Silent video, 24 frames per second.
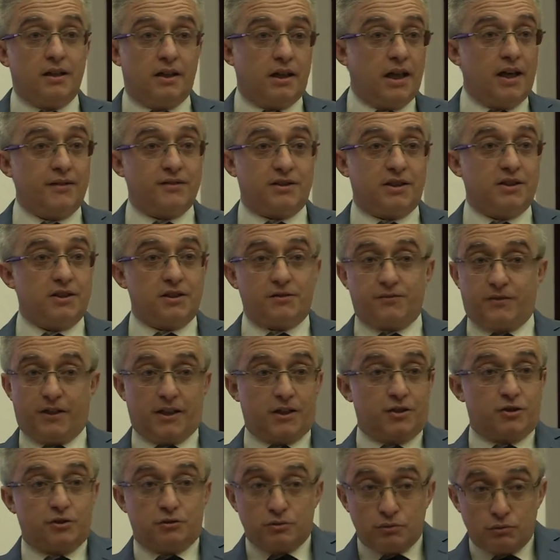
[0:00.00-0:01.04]
life
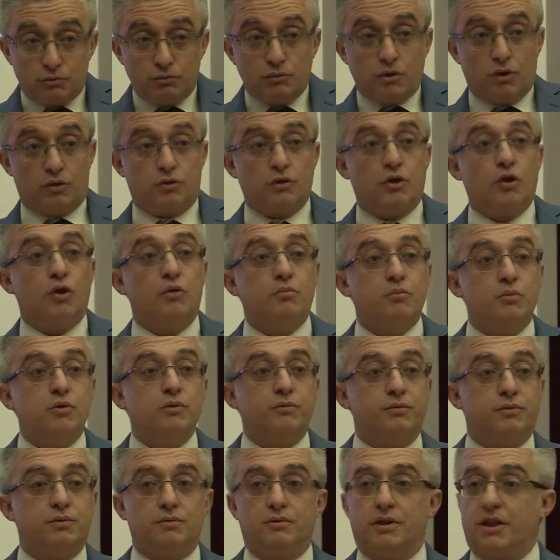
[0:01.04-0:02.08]
satisfaction do not go move
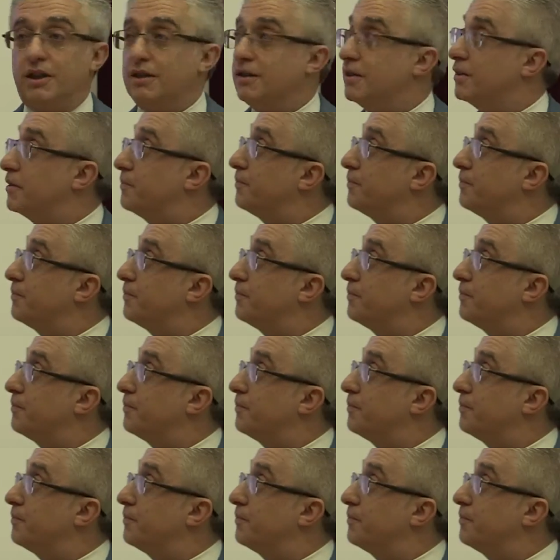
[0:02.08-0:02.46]
together.